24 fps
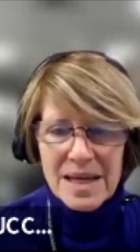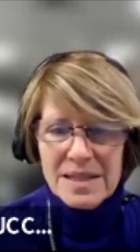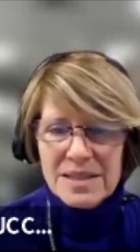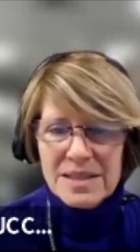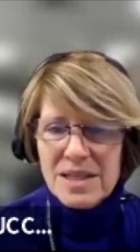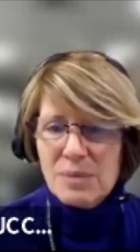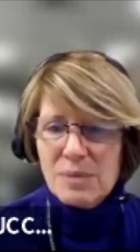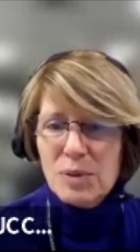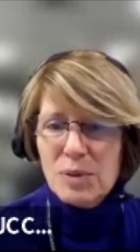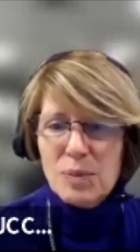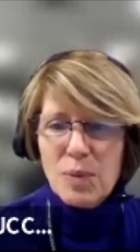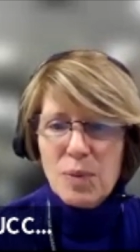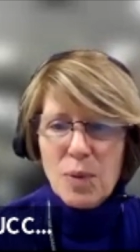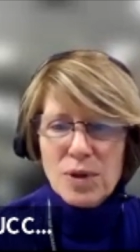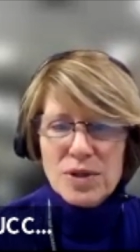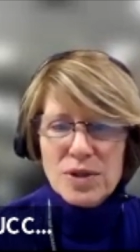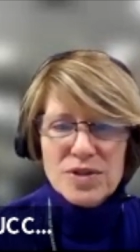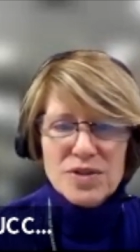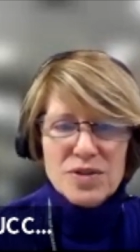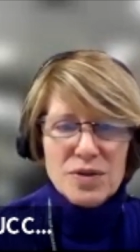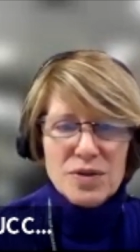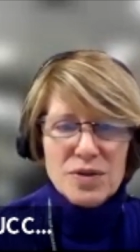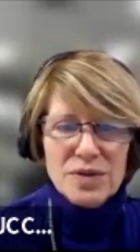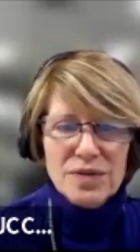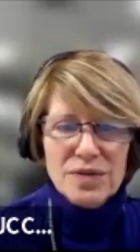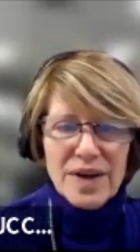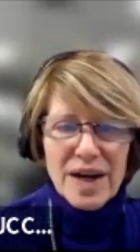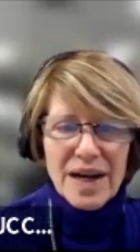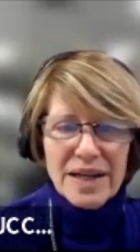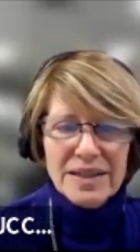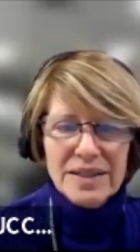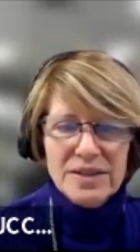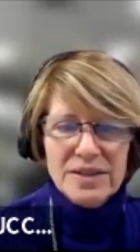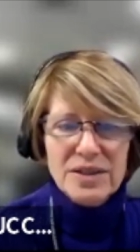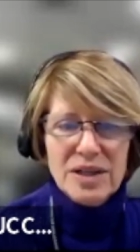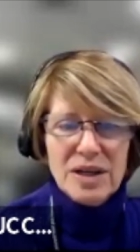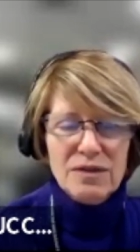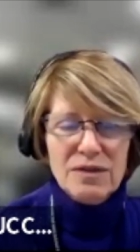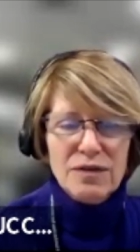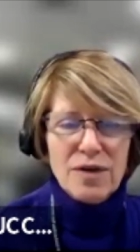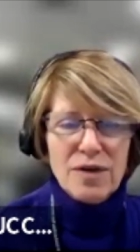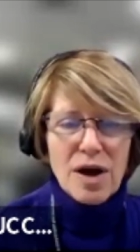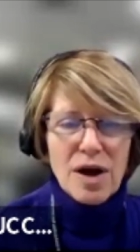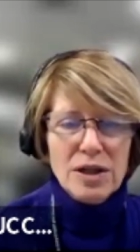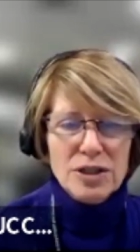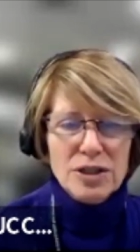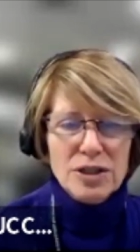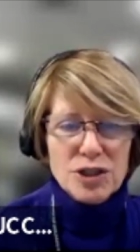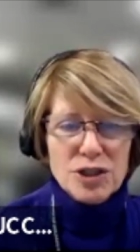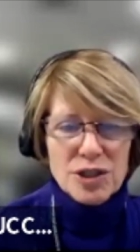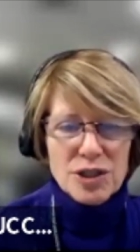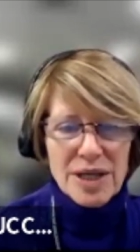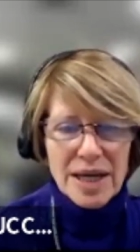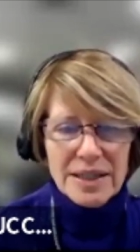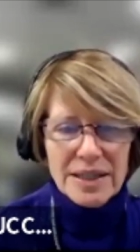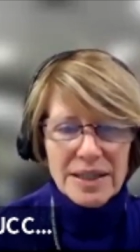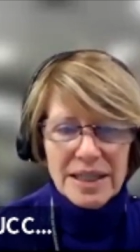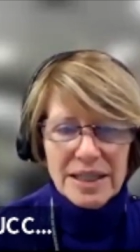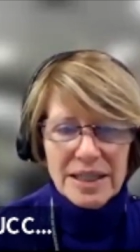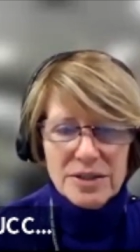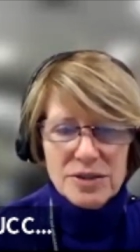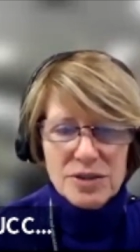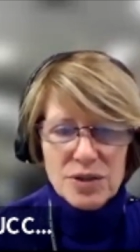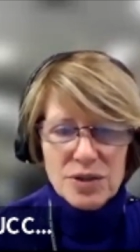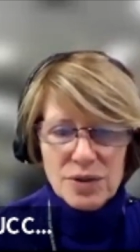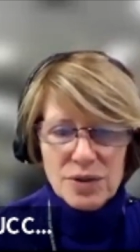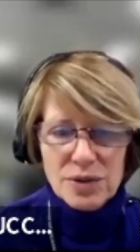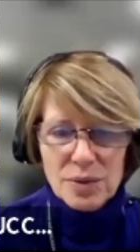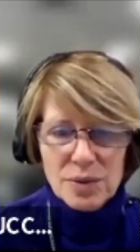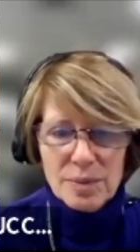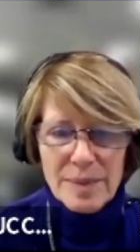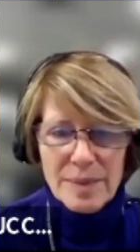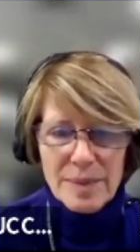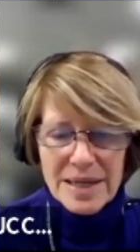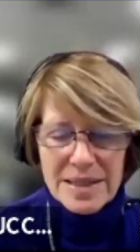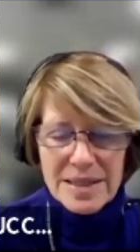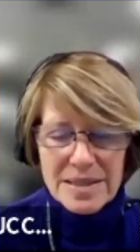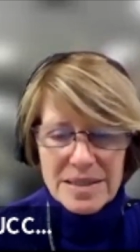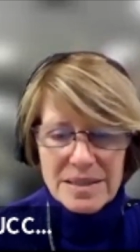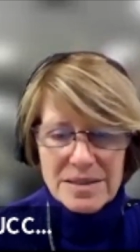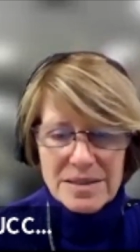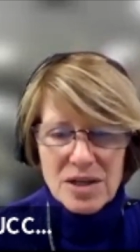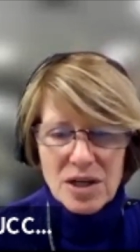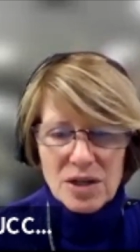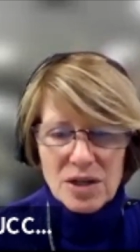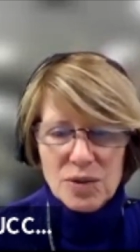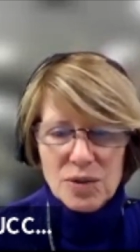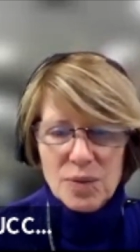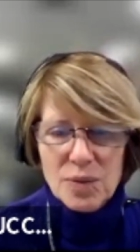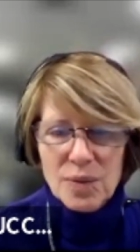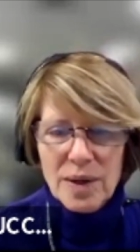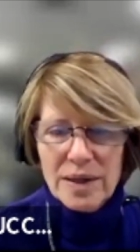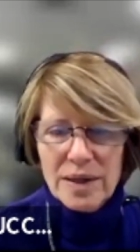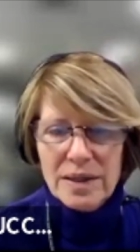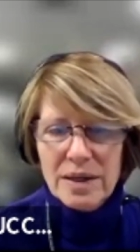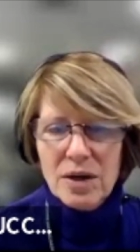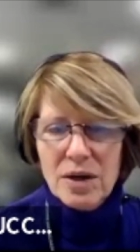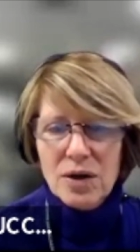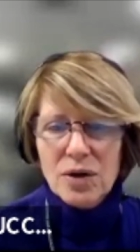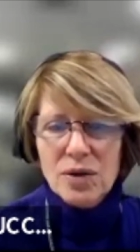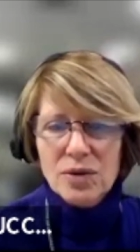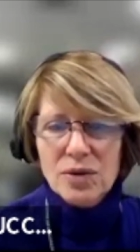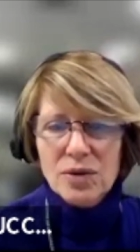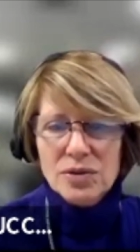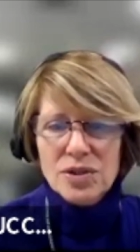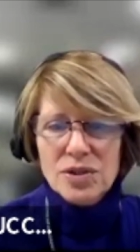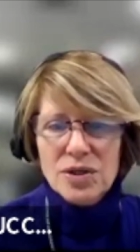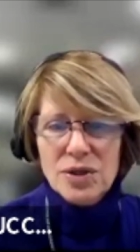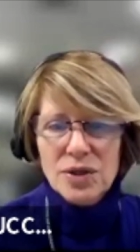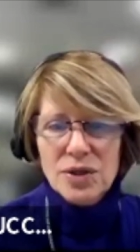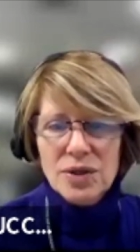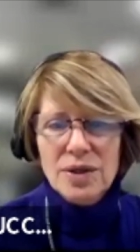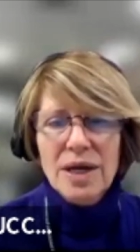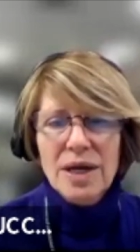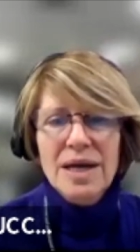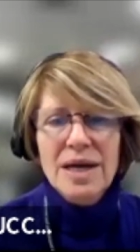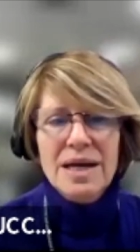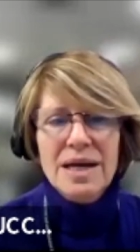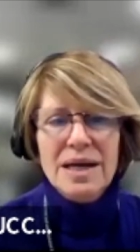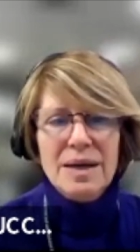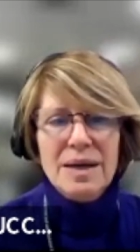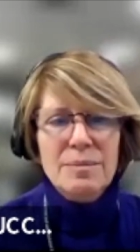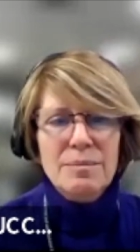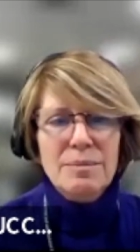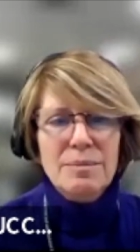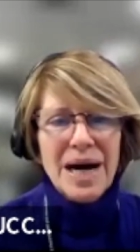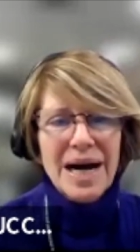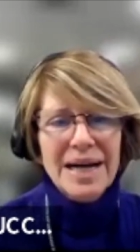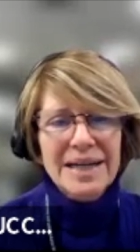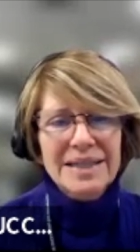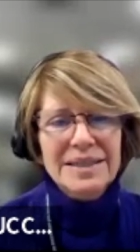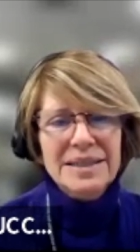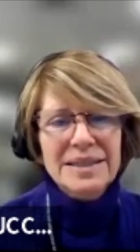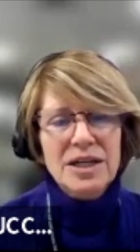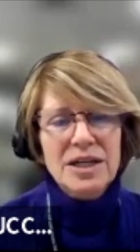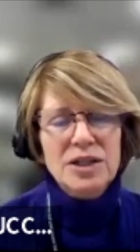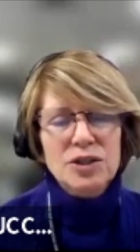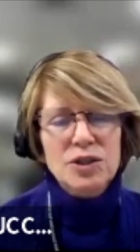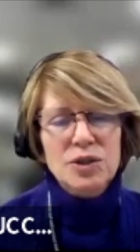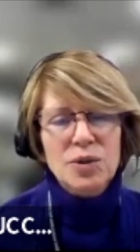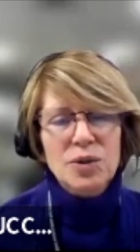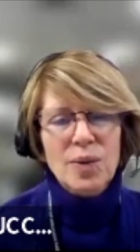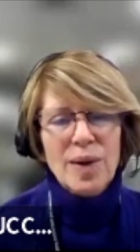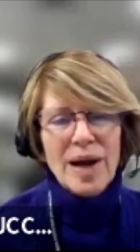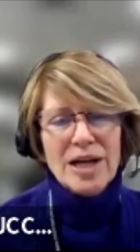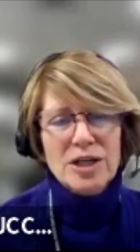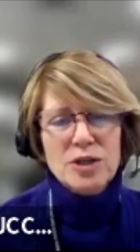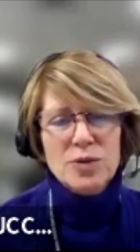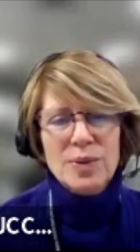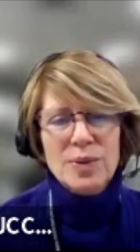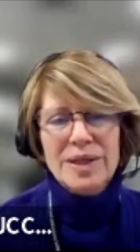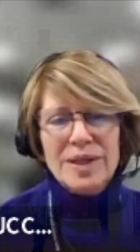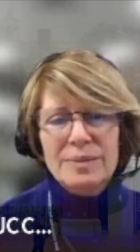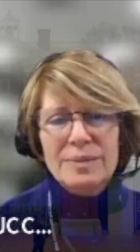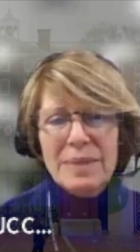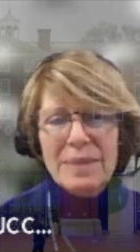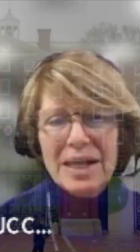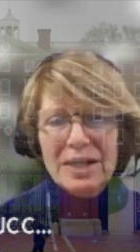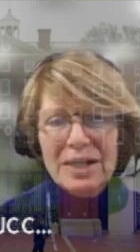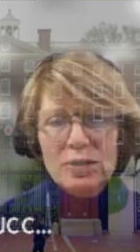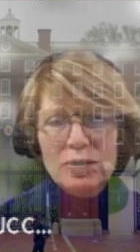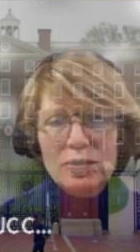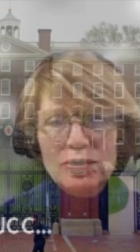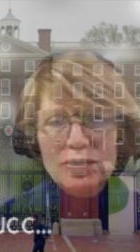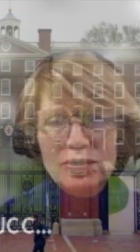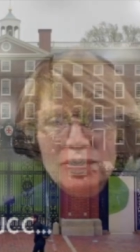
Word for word: Double board certified in nephrology and internal medicine, Dr. Huang earned her combined undergraduate and medical